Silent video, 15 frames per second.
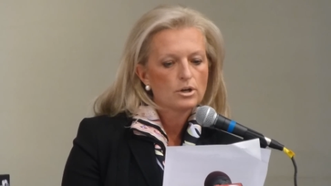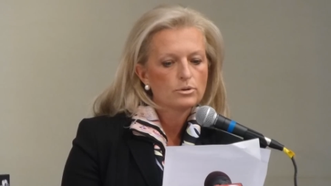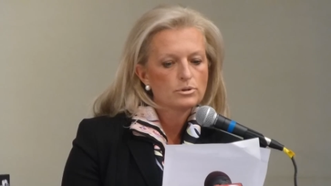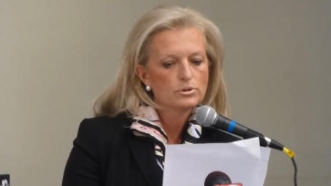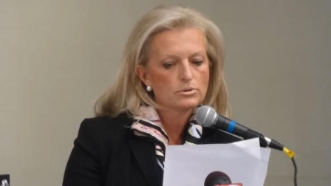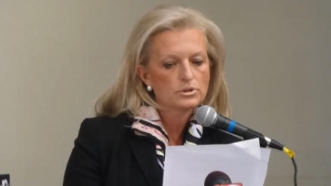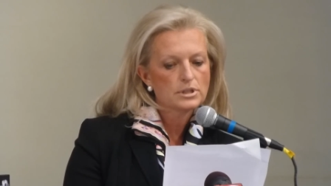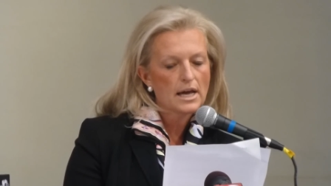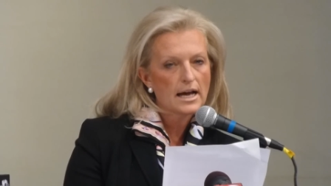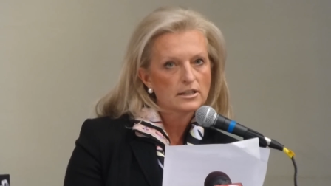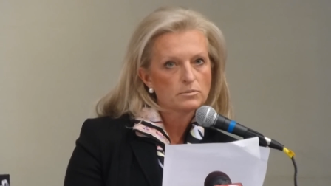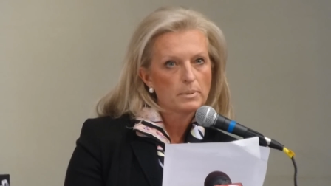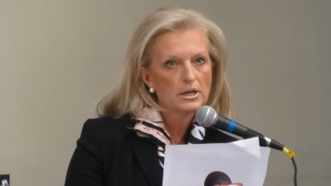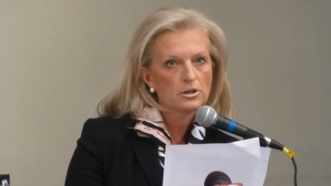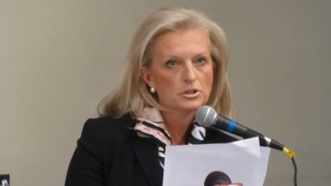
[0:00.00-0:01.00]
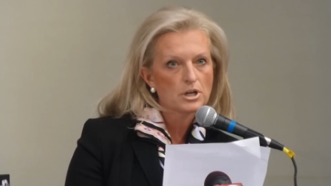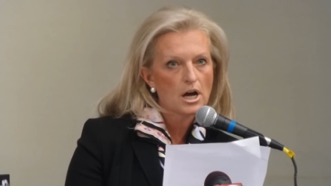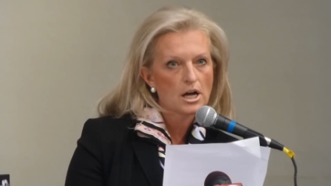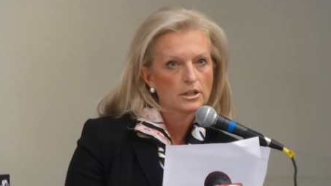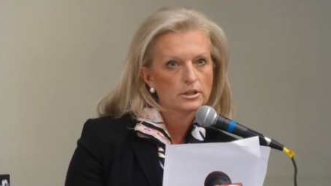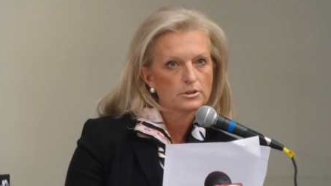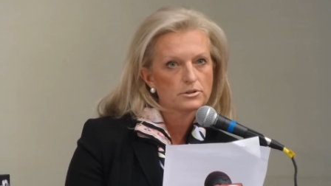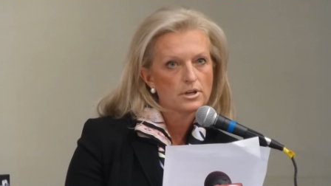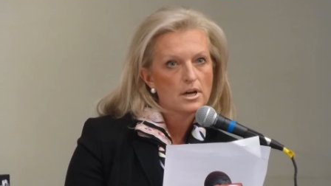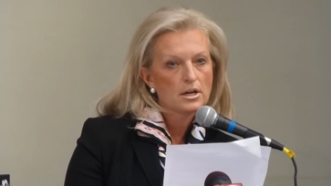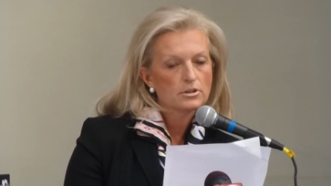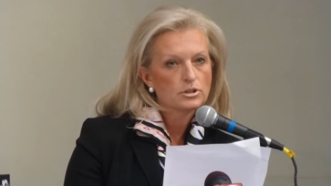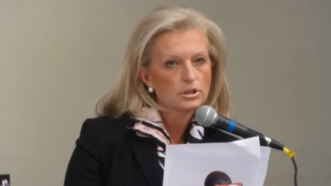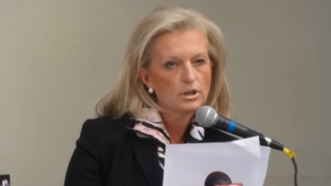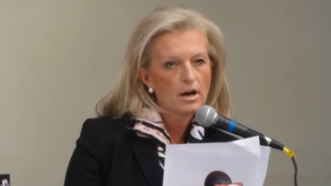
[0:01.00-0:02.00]
who used taxpayer dollars
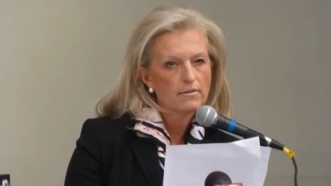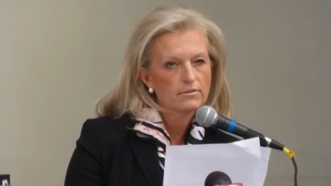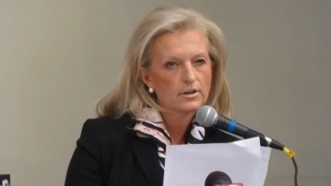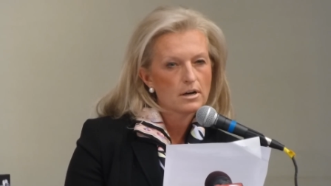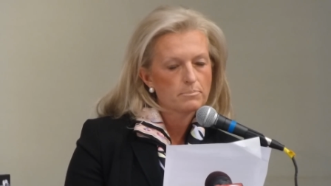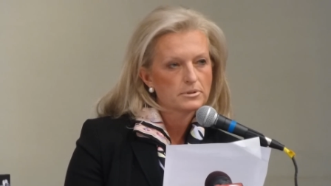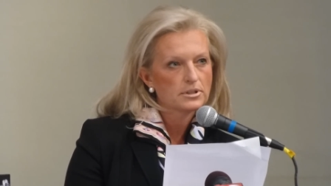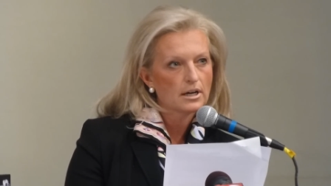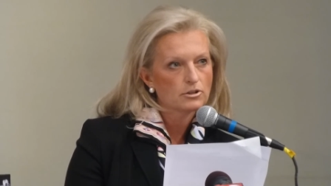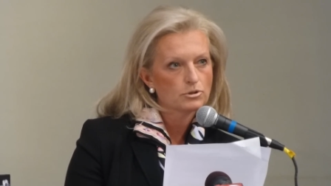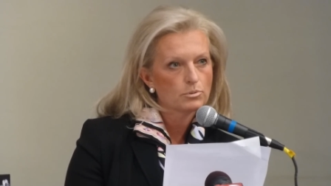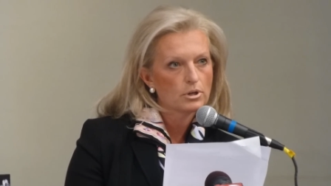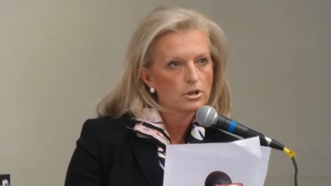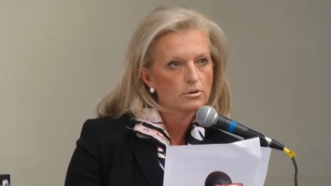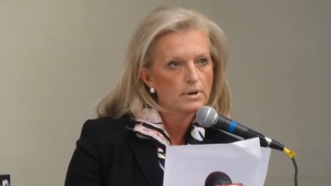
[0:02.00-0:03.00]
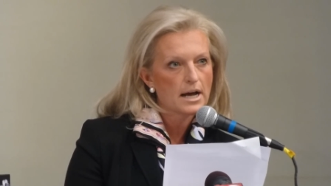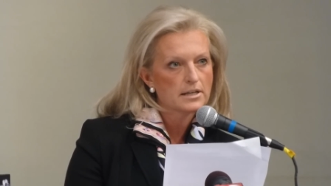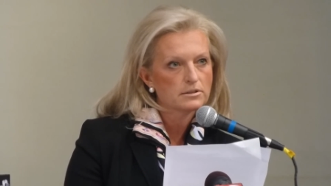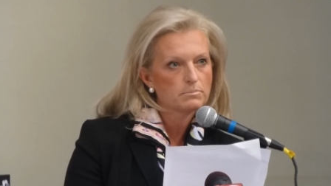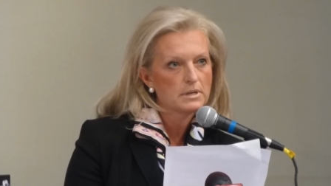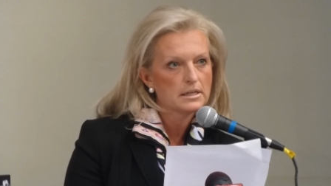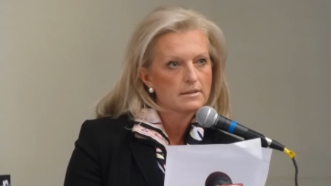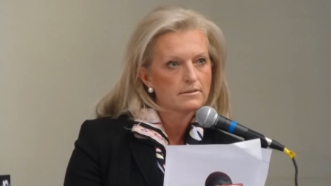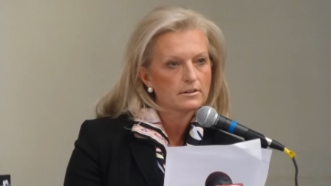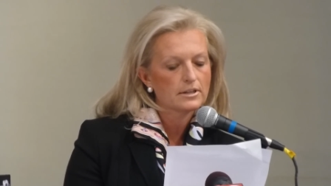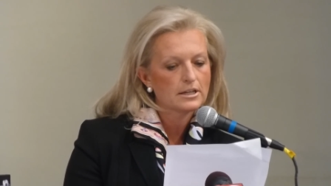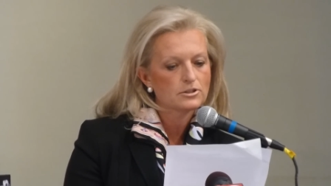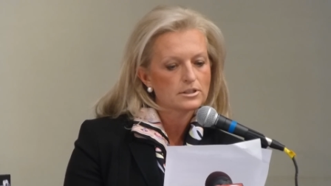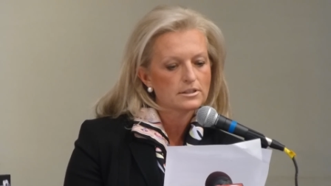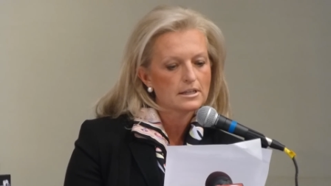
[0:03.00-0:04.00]
to cover up sexual harassment in the
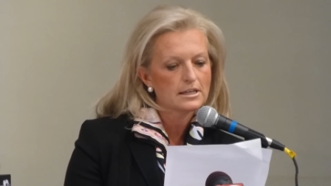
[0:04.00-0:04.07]
legislature.